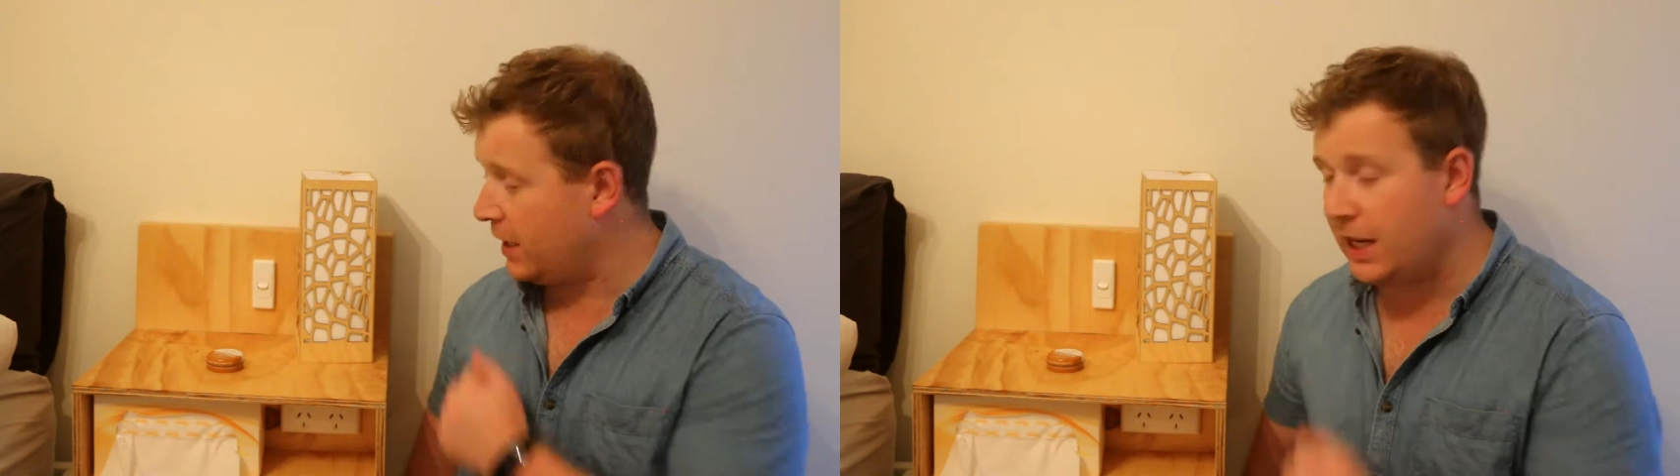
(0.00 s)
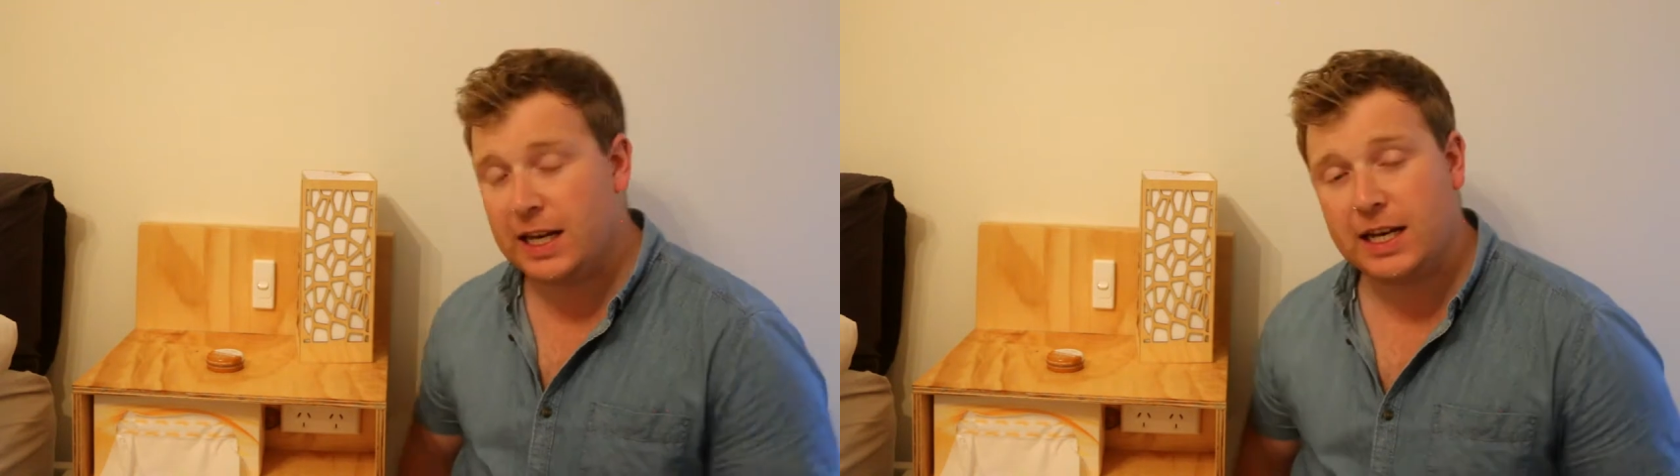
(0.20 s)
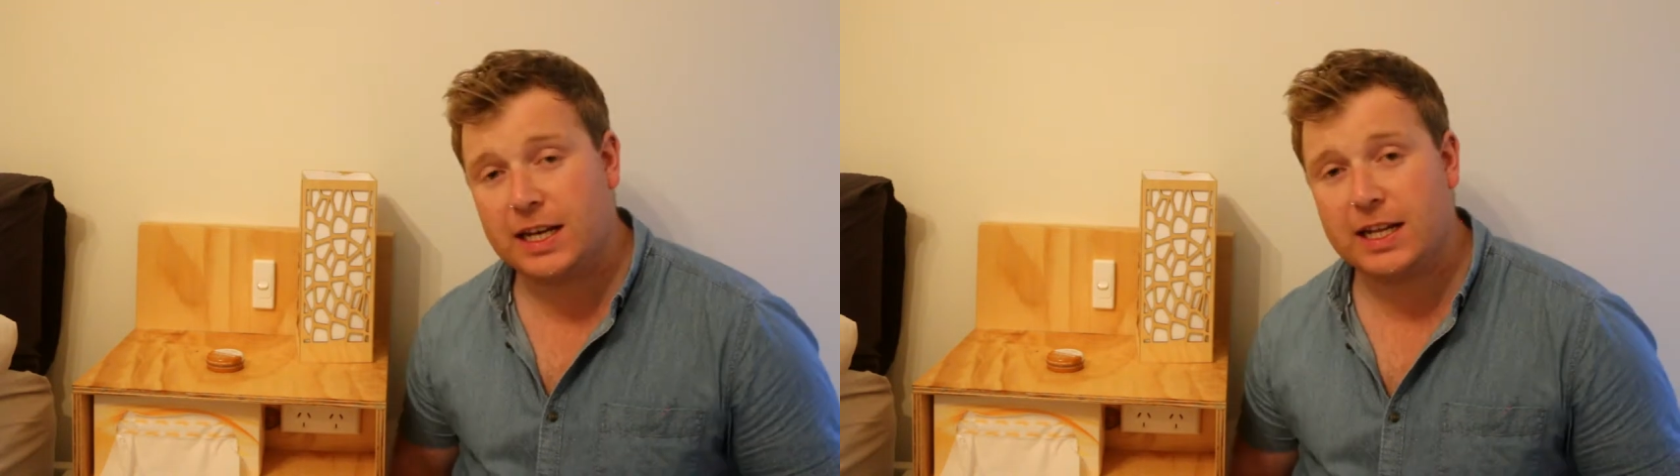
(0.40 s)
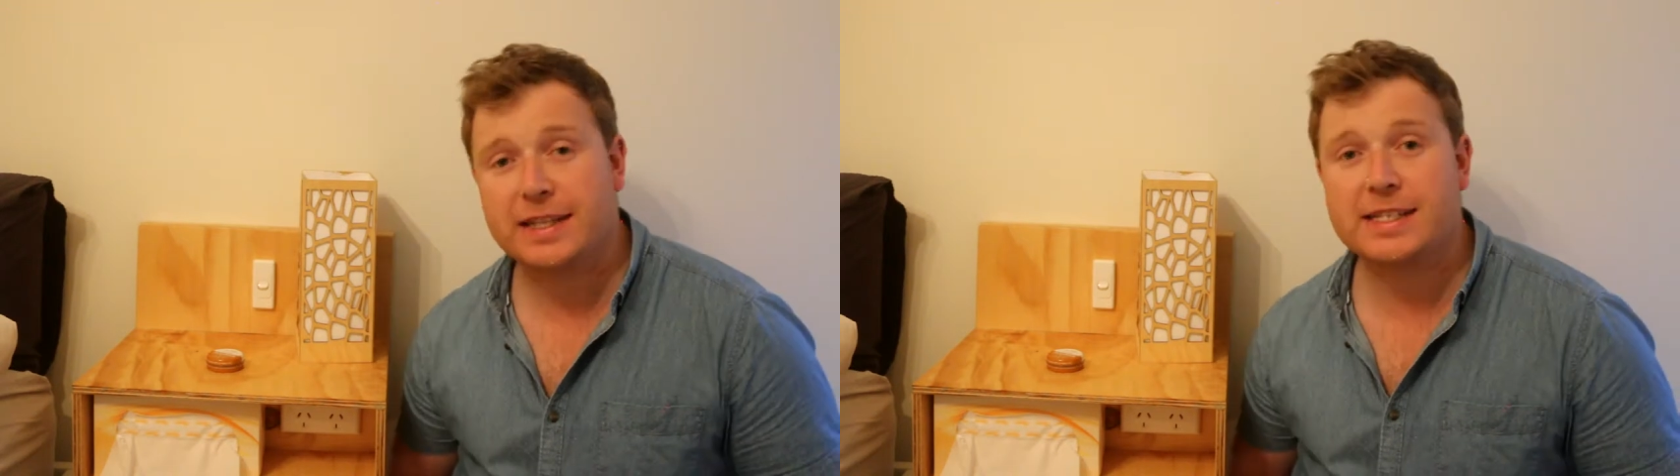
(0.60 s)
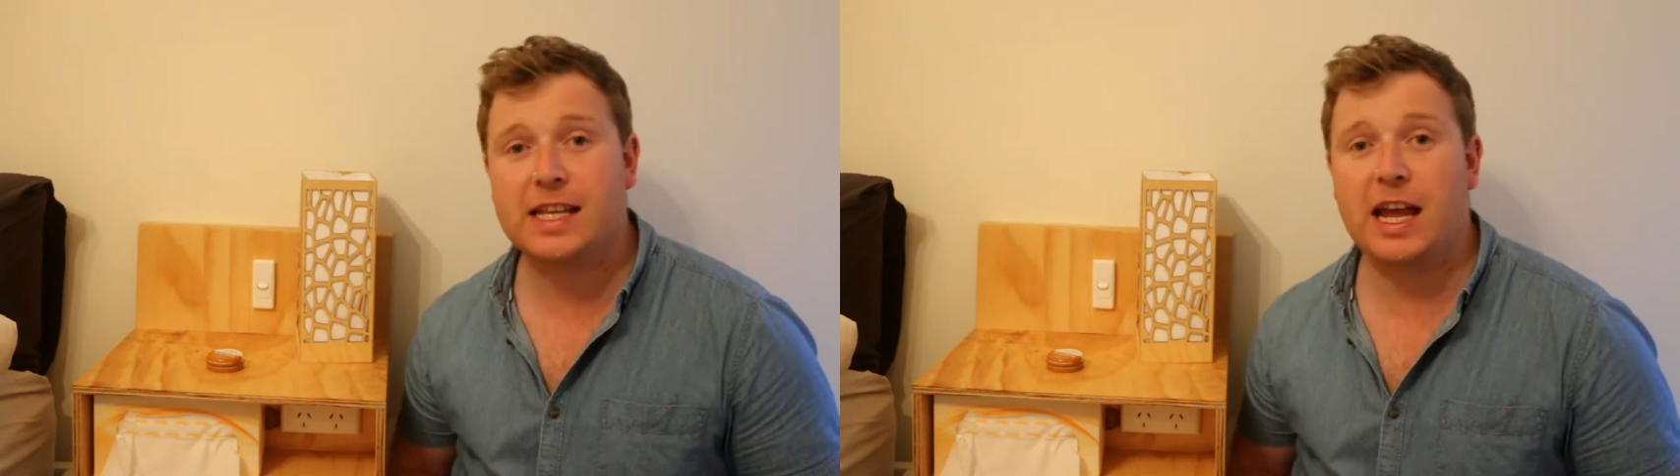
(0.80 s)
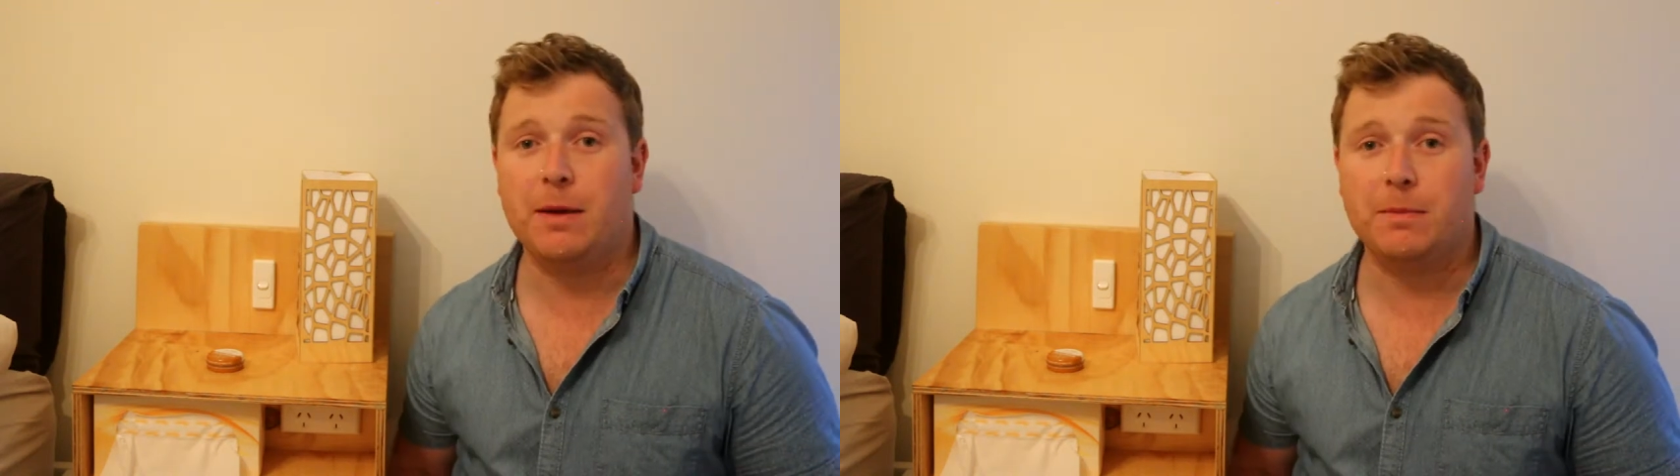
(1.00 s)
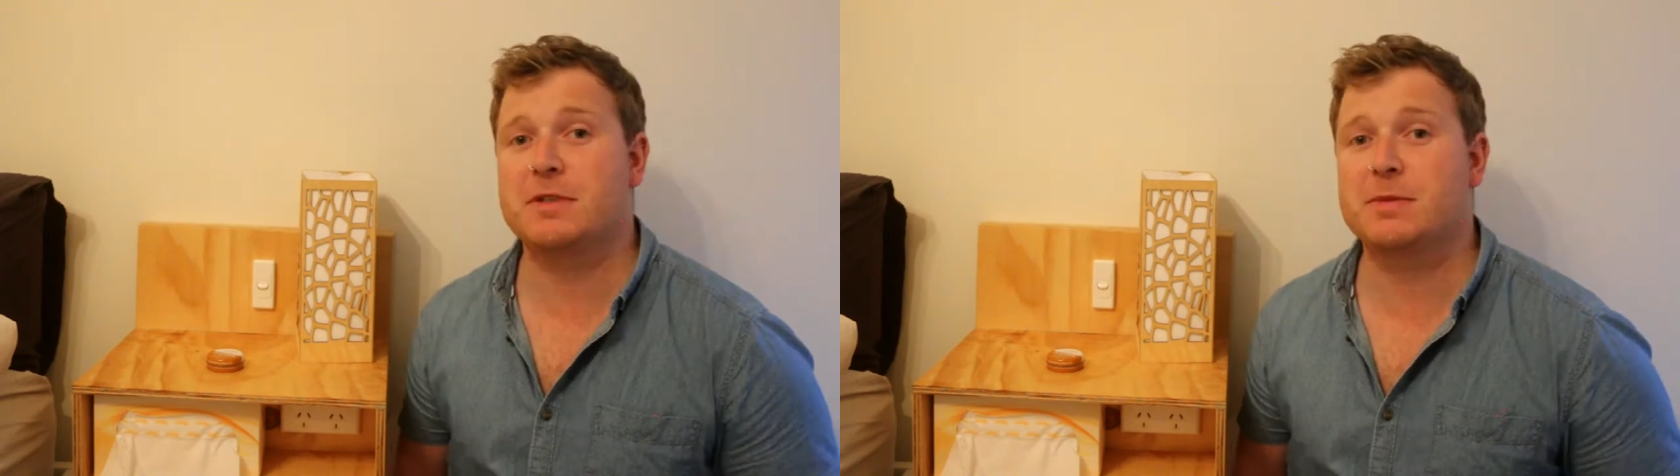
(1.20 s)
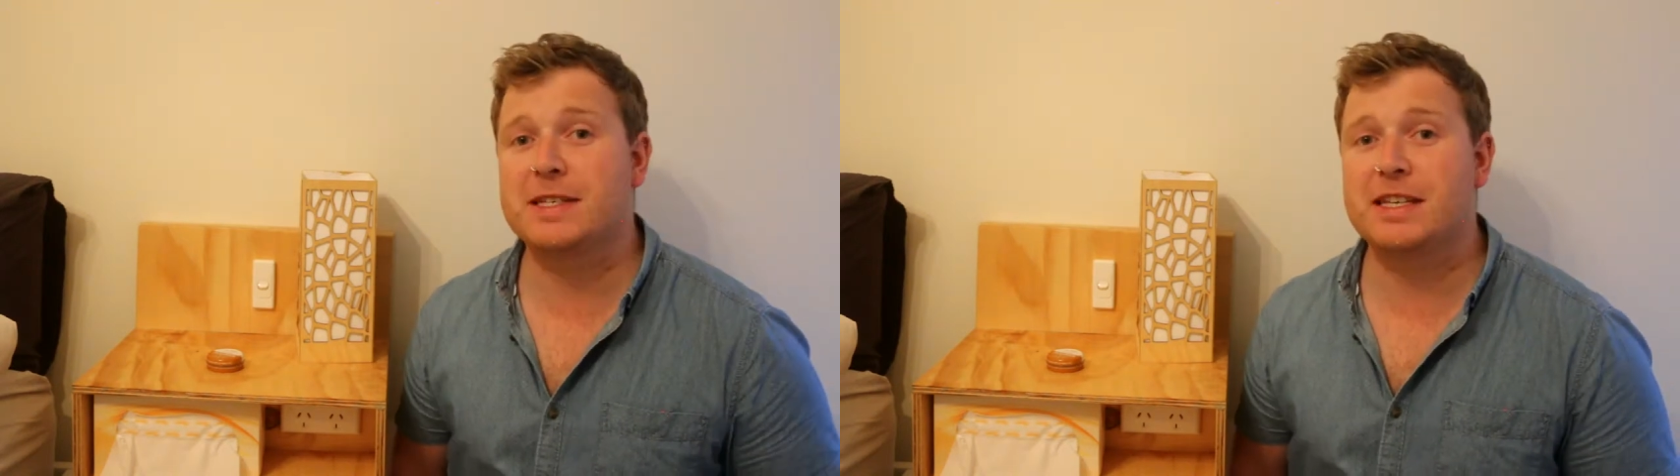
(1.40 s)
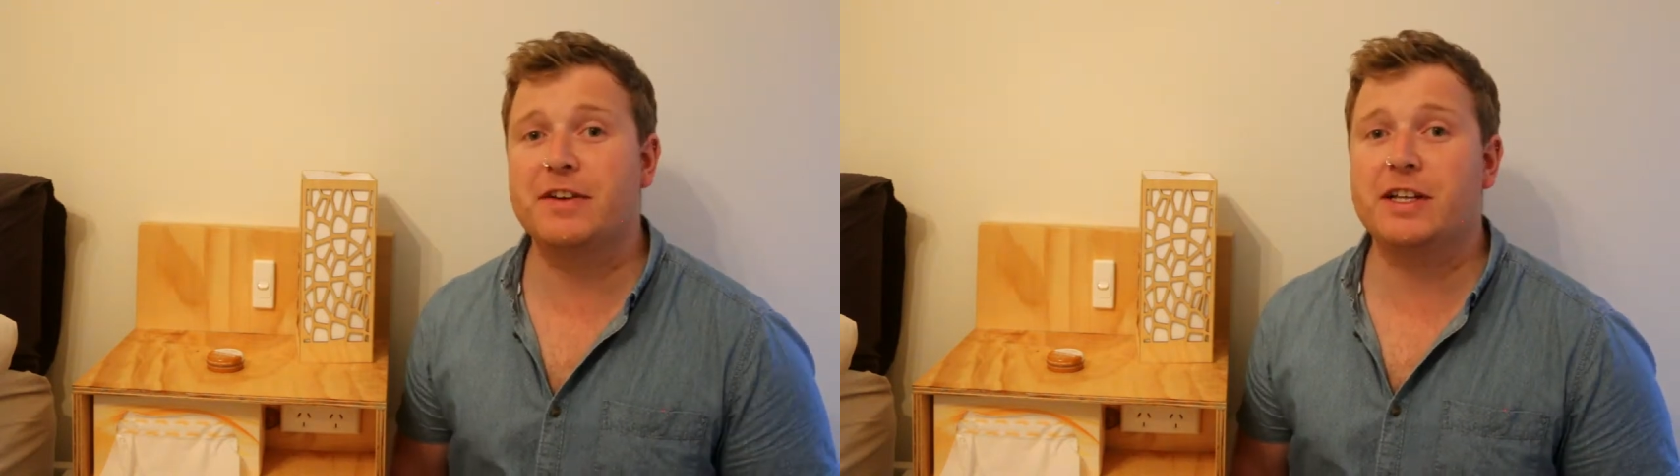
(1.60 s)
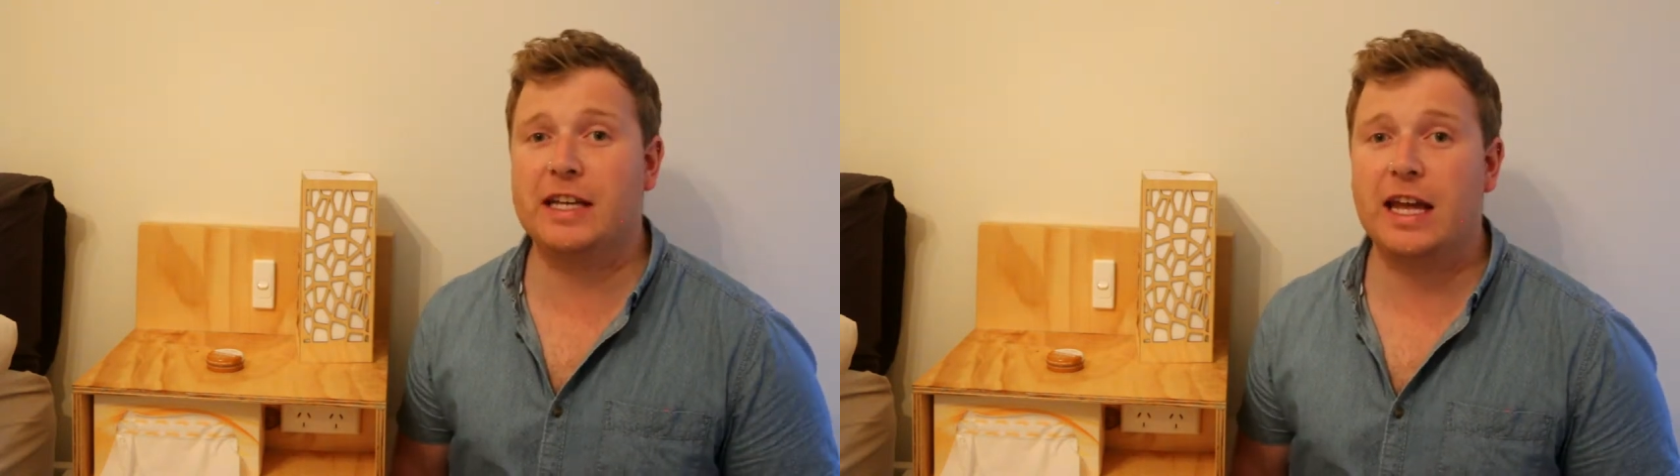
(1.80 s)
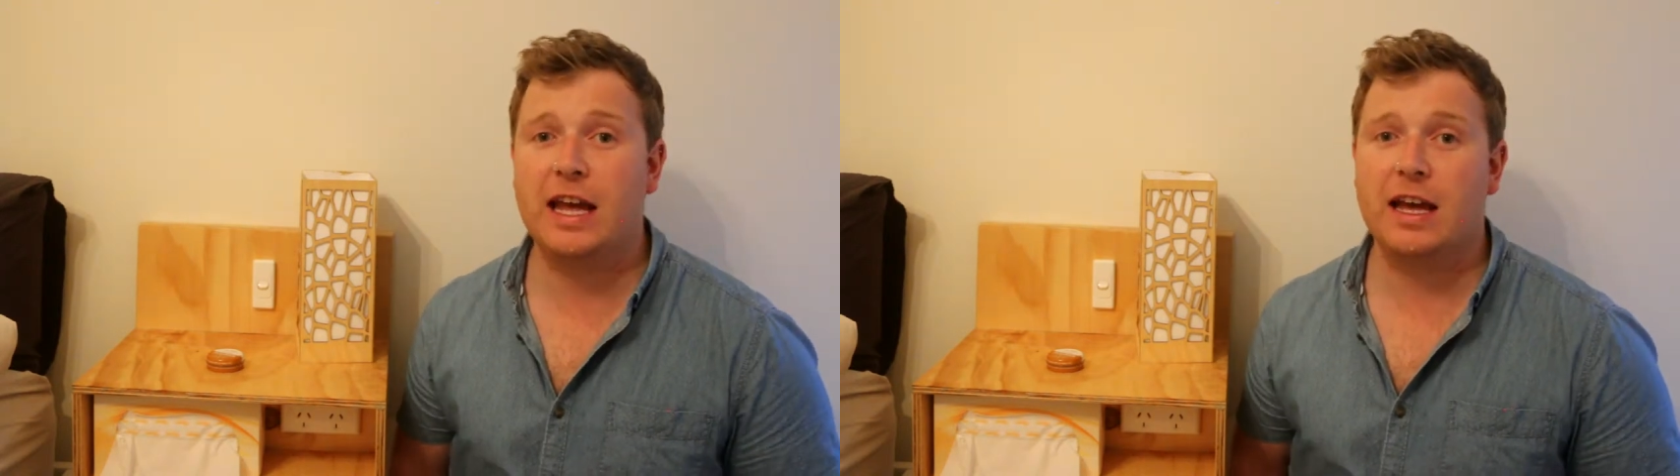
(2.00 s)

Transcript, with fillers: in this lamp, specifically